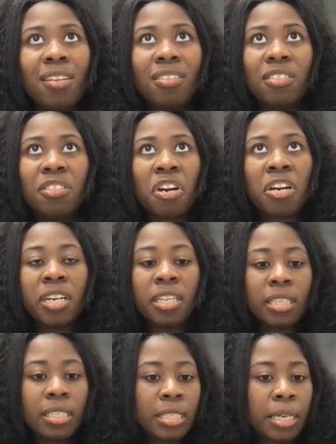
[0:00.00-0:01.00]

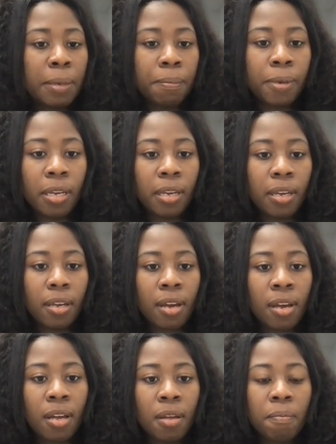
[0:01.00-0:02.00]
started this company,
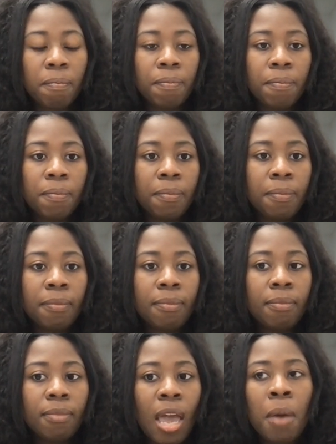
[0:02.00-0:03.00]
um,
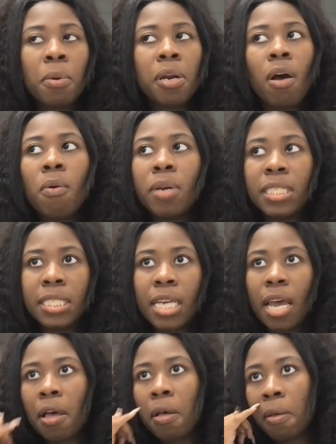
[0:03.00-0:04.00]
I would always
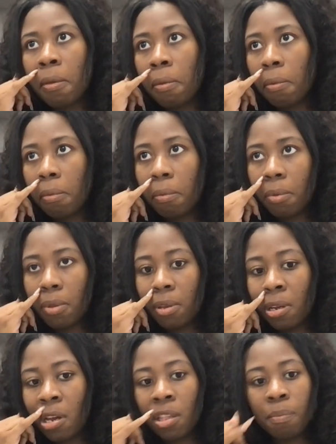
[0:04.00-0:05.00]
tell
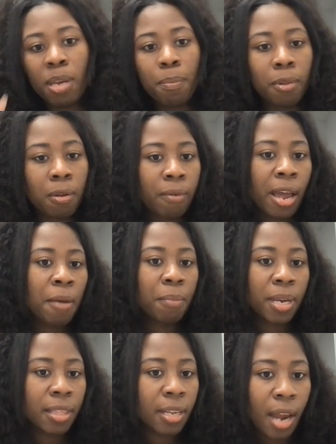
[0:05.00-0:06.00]
you know the people around
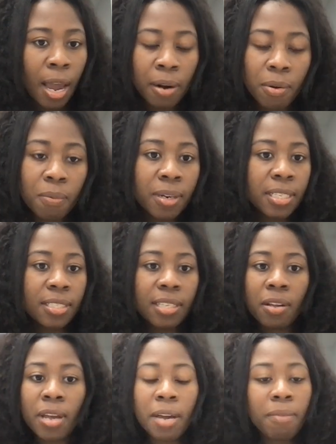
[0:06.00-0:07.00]
me that I don't want to
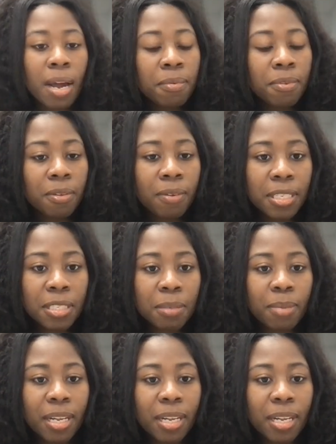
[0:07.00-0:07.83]
sell head wraps for the rest of my